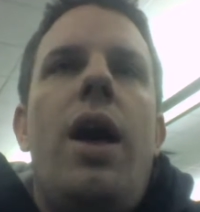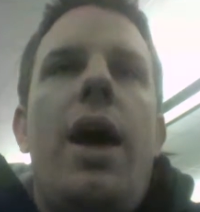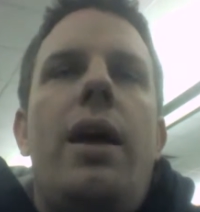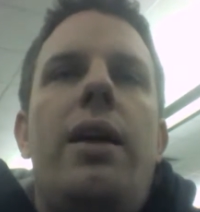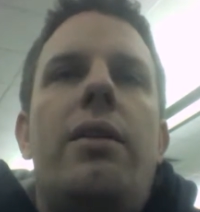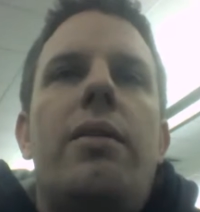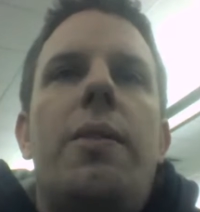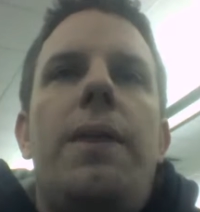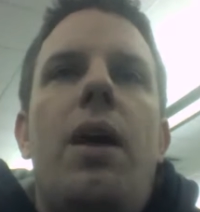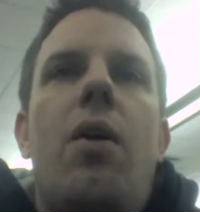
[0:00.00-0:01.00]
And
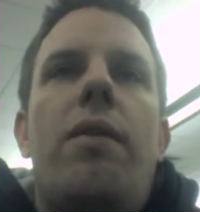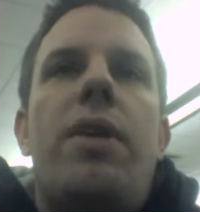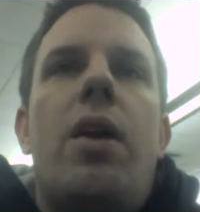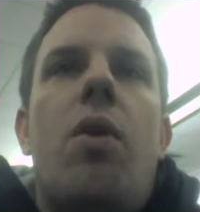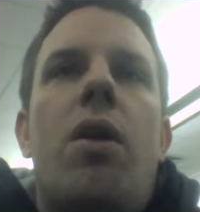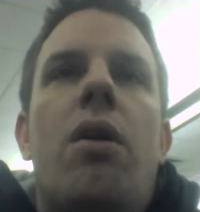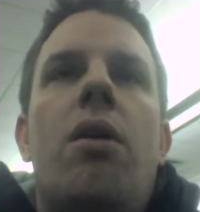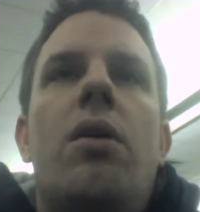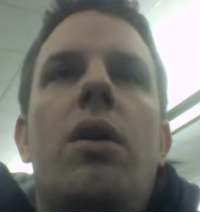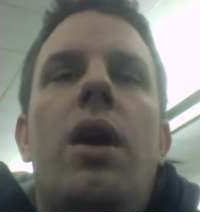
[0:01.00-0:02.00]
if there were
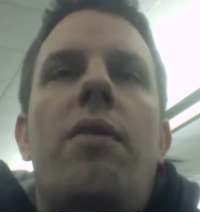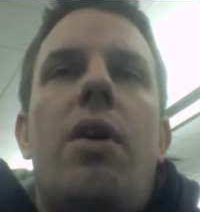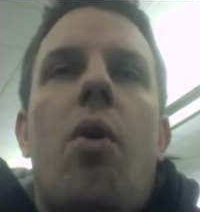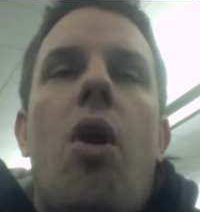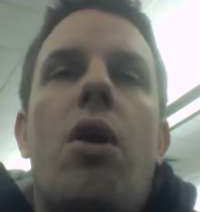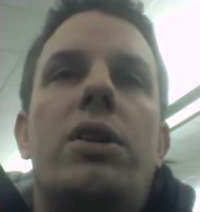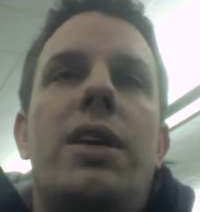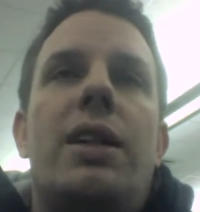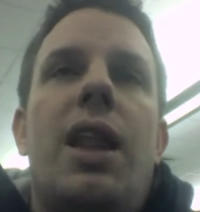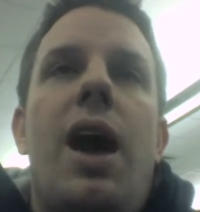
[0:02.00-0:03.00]
hard
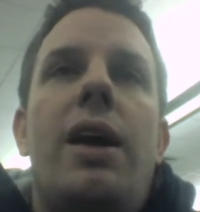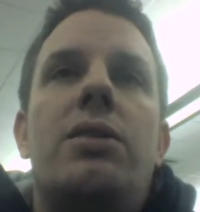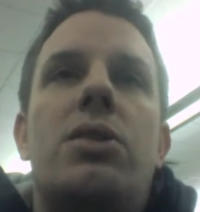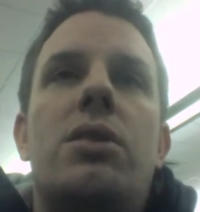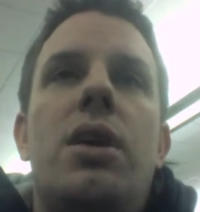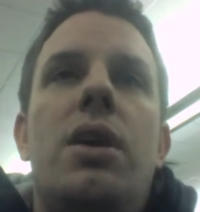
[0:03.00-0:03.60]
deadlines